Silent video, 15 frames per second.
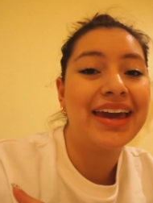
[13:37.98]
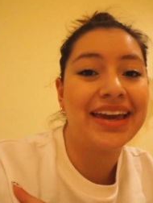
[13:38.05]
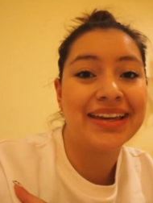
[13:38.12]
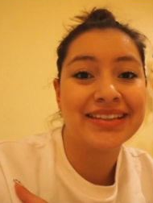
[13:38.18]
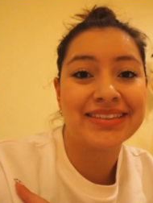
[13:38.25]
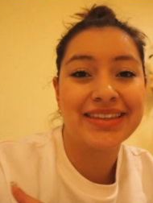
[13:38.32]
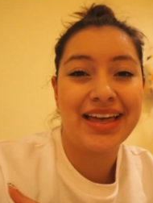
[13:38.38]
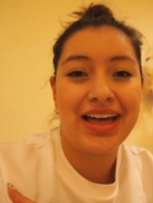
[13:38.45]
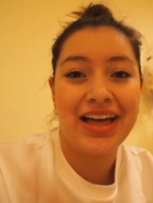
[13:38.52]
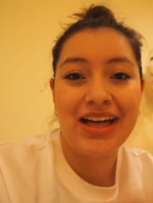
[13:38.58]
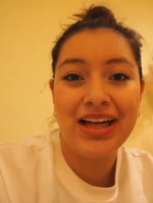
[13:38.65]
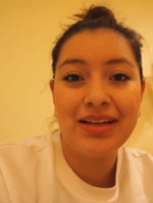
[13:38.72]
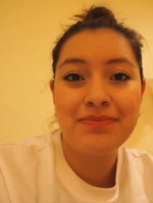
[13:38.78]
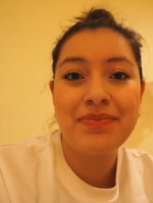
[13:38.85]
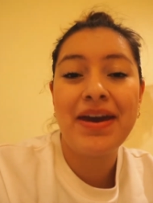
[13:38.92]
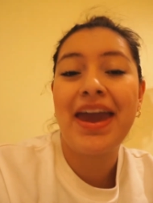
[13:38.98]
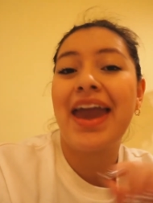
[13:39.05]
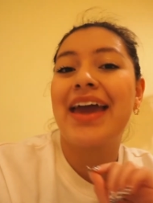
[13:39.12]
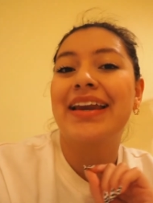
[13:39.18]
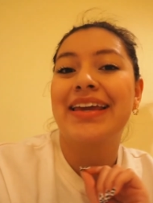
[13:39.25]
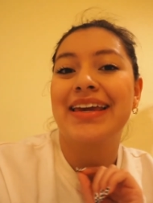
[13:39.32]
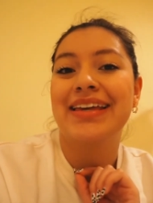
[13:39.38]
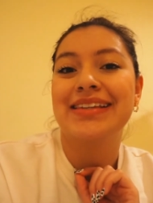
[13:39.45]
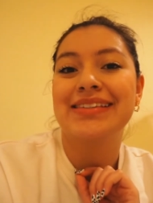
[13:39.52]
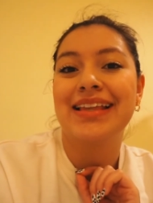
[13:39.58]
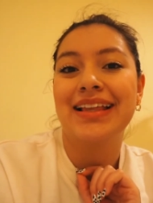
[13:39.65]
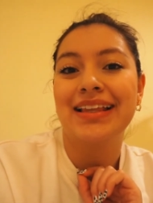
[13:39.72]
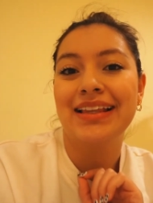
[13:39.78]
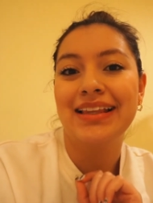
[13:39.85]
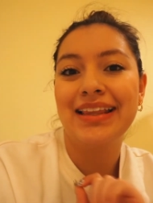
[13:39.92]
is up and is
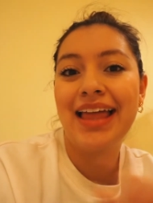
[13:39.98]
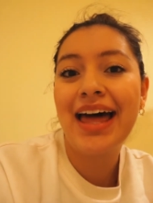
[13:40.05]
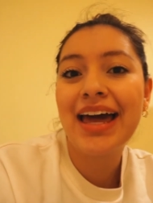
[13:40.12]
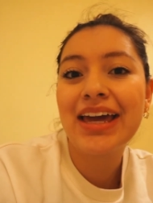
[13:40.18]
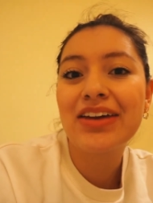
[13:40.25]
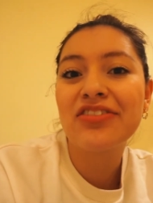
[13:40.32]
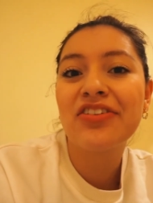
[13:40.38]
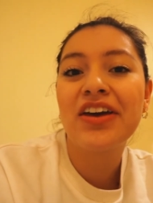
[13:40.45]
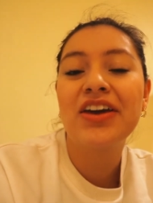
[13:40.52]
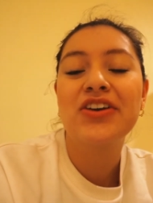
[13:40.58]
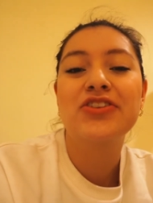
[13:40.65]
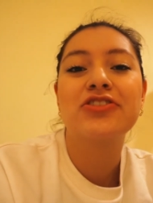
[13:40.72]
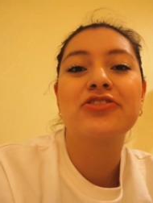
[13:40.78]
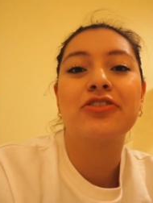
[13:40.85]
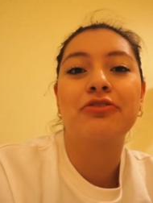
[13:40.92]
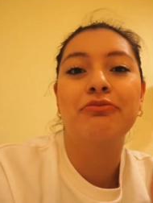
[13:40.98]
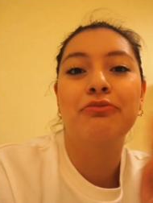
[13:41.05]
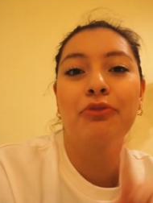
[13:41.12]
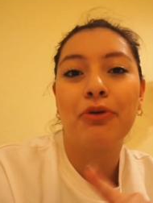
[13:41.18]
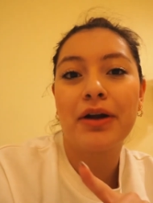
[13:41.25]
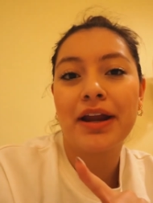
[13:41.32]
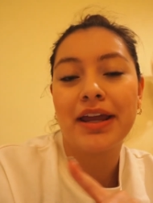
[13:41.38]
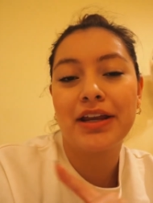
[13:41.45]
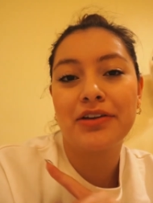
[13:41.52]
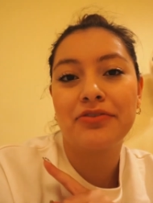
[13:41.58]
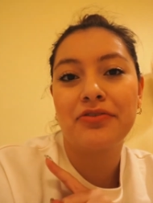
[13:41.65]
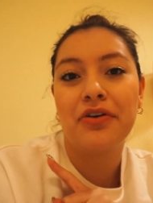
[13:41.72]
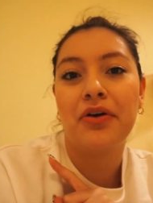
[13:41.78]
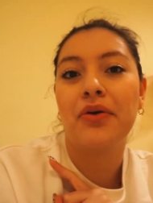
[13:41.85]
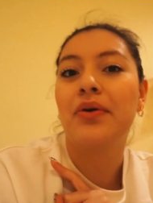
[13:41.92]
live so more
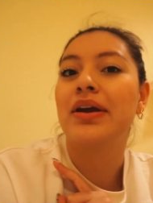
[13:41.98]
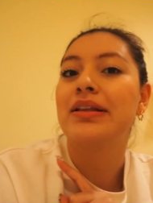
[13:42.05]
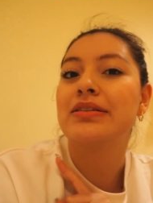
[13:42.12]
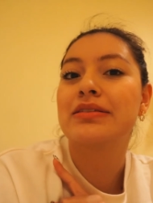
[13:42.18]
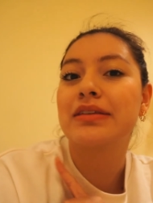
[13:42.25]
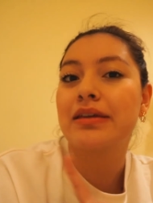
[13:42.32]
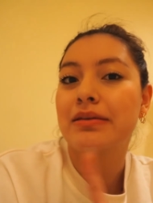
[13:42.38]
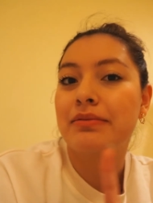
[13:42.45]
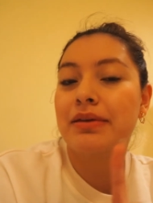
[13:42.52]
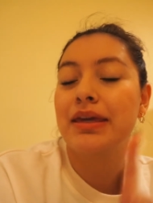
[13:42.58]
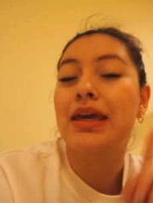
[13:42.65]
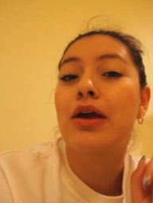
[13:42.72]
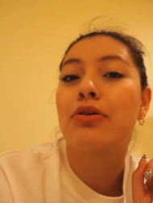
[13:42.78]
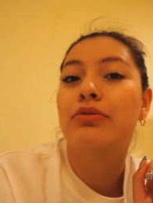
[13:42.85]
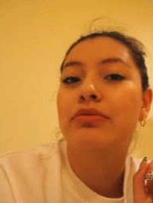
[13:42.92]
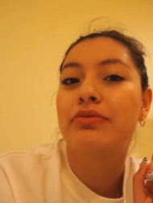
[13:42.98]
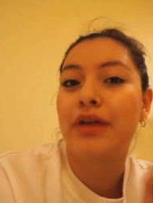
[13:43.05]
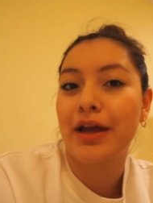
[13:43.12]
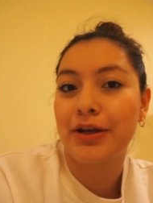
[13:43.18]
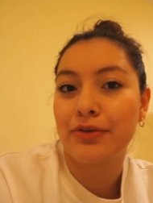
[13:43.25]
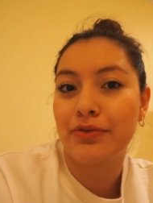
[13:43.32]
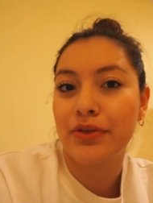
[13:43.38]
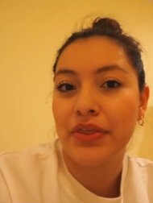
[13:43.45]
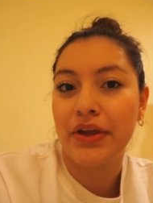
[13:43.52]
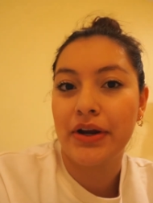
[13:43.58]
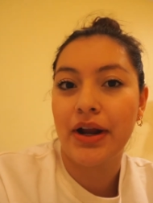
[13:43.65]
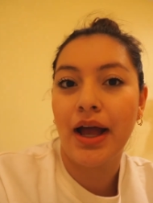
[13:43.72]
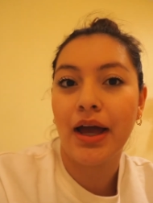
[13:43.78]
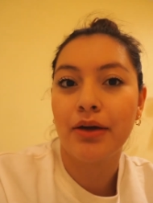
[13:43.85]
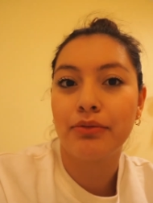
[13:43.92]
info it's gonna be right over
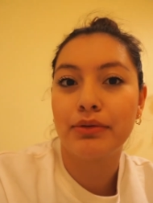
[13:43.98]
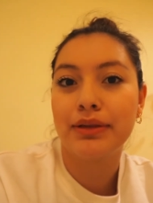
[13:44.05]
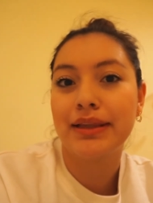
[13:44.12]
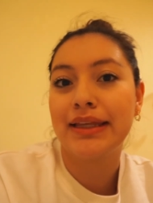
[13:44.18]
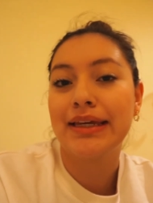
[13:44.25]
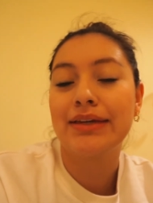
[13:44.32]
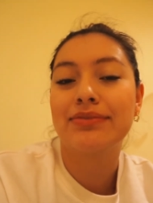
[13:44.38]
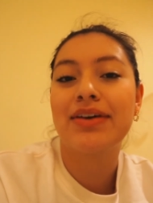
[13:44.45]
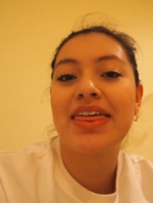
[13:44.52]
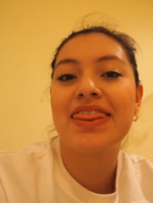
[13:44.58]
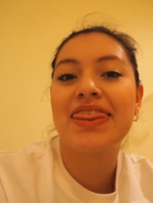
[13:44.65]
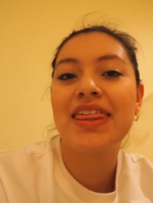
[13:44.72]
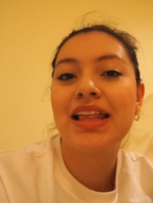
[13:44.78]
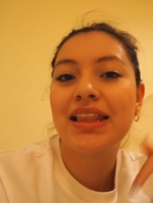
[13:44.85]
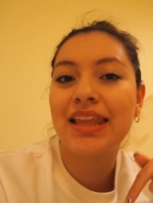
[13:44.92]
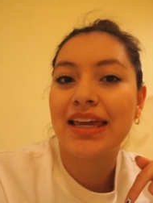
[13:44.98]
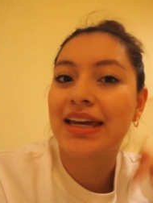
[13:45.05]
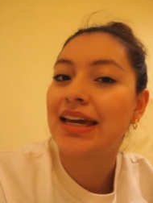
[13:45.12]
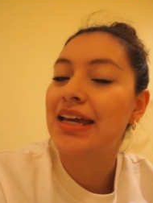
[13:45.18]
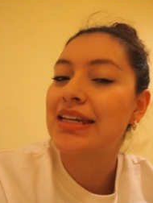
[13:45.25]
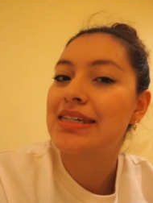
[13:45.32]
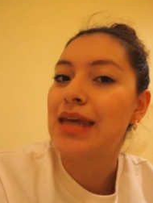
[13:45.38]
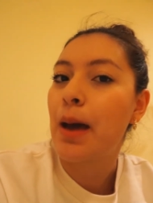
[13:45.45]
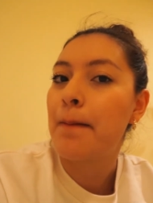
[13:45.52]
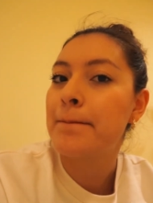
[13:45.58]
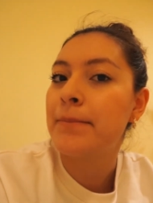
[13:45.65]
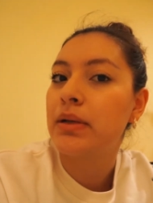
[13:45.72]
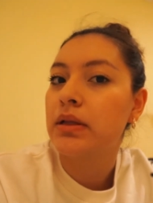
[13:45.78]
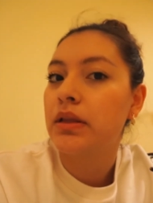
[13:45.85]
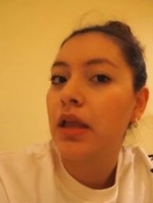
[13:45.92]
there i will leave the link down
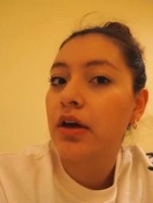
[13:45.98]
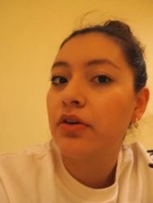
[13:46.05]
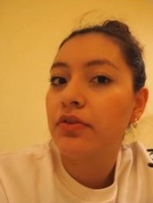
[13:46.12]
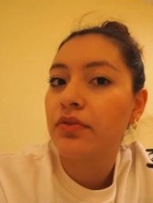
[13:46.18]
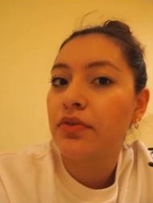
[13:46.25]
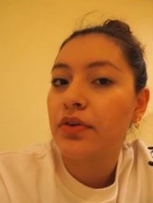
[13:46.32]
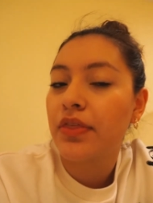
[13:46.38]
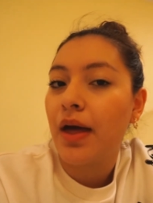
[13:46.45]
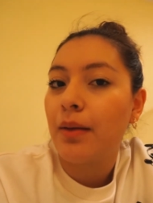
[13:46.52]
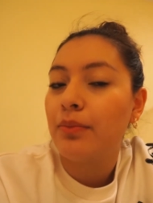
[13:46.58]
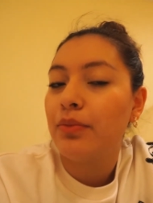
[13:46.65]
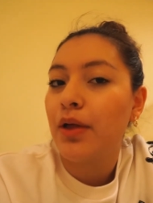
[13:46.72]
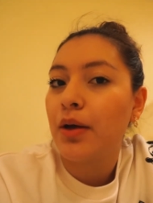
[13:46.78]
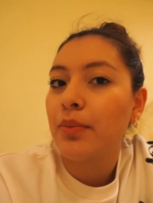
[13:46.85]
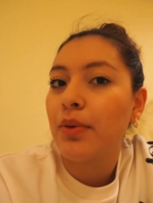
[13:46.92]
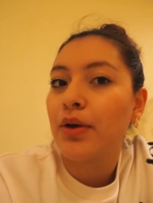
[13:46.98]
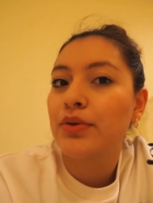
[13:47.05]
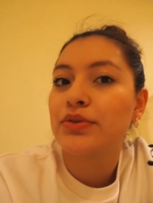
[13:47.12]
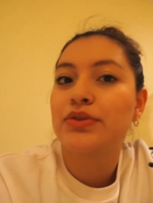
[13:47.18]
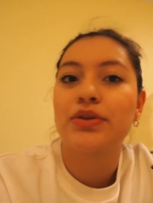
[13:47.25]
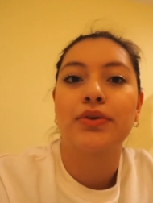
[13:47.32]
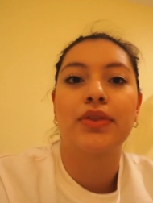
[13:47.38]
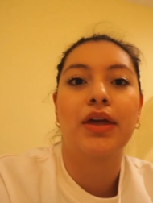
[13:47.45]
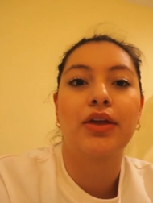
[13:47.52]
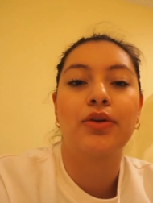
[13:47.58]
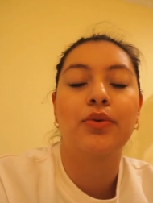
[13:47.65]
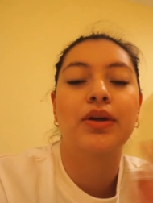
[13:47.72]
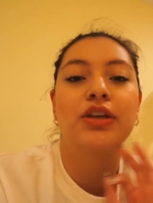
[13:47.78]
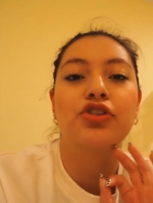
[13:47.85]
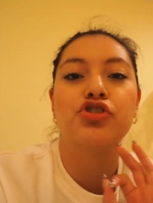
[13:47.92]
below for that blog post so that
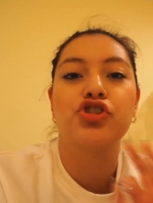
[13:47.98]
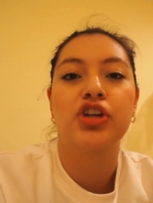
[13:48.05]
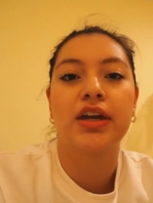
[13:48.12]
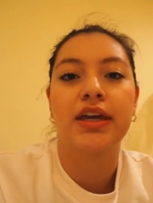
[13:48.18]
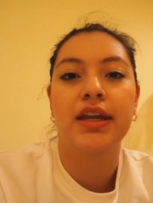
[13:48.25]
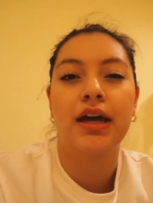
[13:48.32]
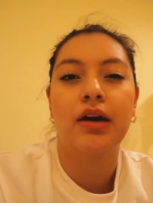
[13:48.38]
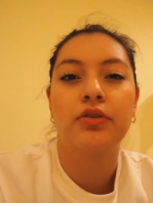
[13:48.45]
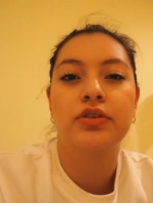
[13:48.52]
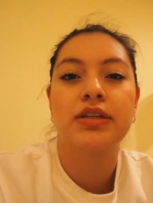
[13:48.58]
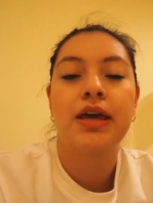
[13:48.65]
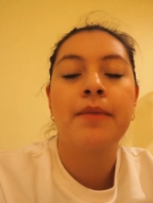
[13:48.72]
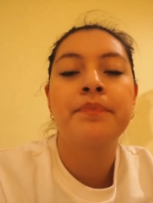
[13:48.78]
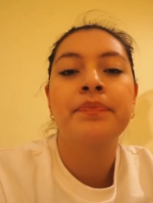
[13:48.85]
you can check it out